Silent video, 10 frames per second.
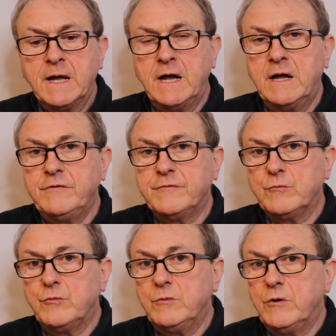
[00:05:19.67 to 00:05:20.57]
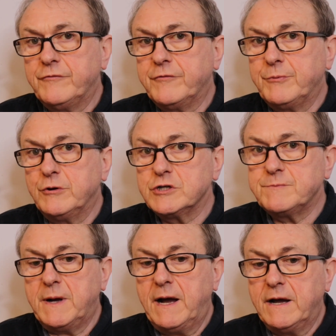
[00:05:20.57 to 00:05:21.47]
and we want to
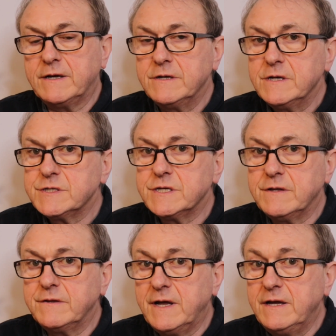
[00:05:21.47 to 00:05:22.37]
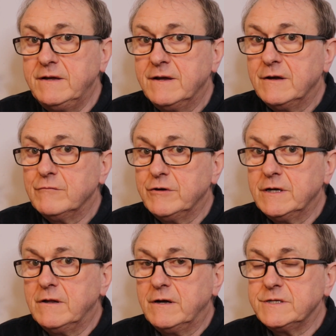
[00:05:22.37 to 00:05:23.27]
push back so that they
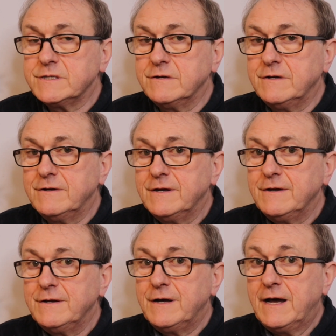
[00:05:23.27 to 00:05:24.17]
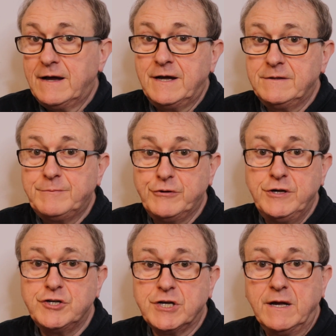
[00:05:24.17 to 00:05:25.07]
realise that and
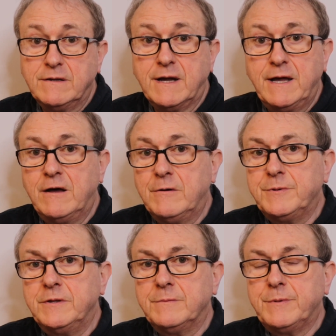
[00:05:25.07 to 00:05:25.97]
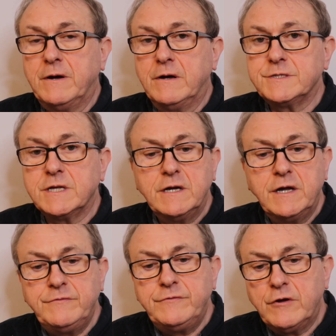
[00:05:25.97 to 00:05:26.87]
appreciate that help in the past
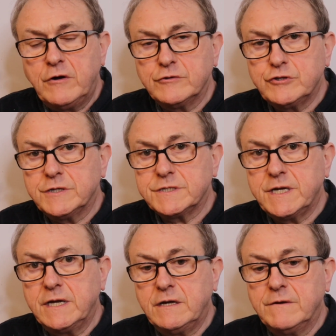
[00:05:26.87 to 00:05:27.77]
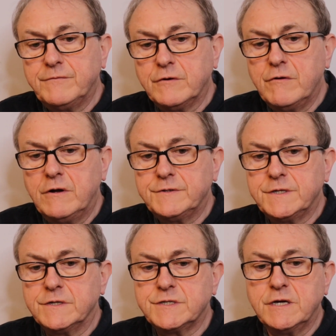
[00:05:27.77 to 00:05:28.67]
and not just take it for
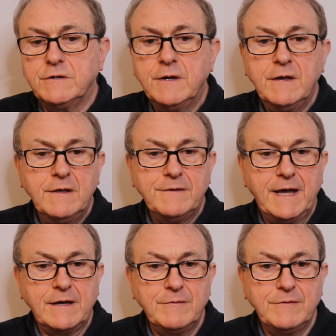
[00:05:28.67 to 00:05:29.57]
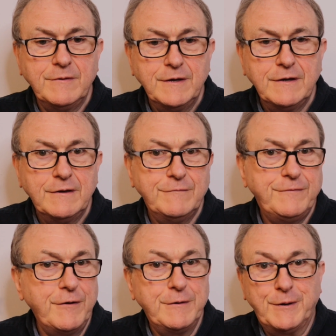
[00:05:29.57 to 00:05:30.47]
granted. So that can
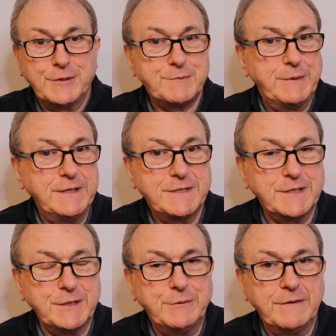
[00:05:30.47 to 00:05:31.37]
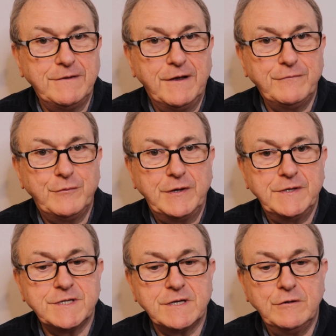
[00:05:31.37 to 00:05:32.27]
very much be to do with loved
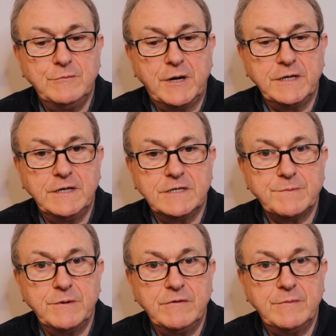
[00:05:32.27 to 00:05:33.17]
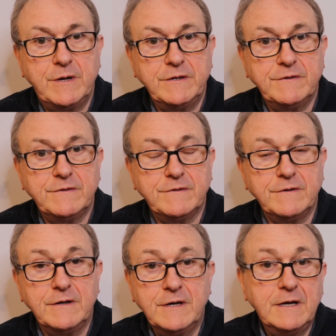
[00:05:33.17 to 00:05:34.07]
ones who might need to be reminded
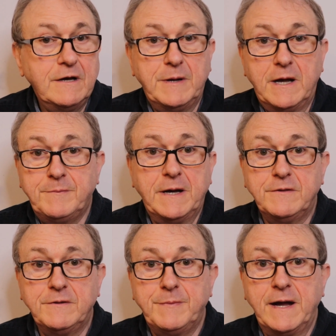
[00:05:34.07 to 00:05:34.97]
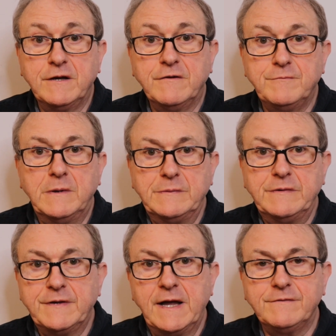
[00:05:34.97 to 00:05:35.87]
that about the bank of mum
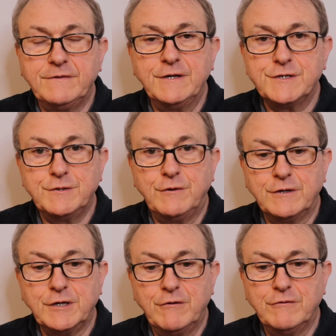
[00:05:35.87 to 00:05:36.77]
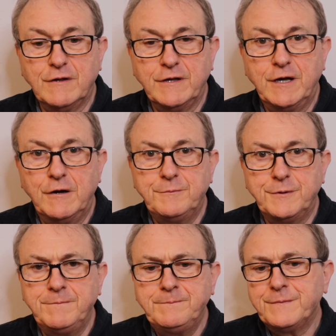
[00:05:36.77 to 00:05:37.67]
and dad is not currently
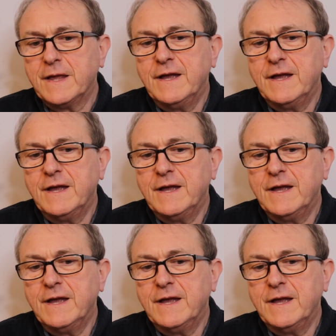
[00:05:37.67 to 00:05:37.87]
open.